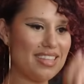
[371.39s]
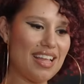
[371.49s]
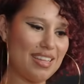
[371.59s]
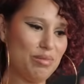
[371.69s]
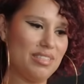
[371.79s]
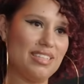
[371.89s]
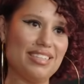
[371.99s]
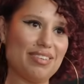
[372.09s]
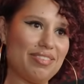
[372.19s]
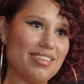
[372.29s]
and it was in
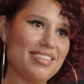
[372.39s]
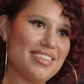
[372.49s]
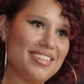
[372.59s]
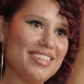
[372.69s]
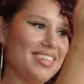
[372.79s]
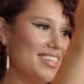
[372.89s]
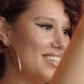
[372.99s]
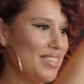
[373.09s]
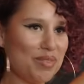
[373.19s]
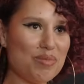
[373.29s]
different
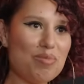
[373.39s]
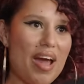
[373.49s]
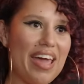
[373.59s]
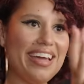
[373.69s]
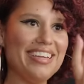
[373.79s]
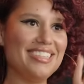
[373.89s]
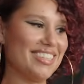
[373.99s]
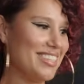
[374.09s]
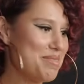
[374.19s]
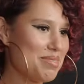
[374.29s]
ways,
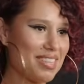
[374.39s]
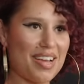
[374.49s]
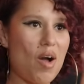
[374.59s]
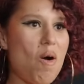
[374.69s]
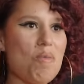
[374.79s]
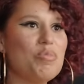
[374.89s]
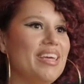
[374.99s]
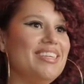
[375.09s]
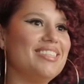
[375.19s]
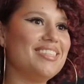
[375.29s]
and it was like an art
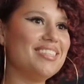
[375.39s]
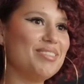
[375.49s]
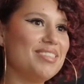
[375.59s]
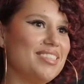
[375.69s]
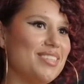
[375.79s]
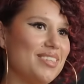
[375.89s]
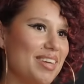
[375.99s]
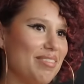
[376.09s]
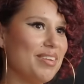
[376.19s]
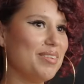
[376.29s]
piece. It was
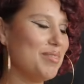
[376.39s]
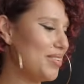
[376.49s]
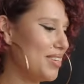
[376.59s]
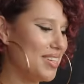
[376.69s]
given,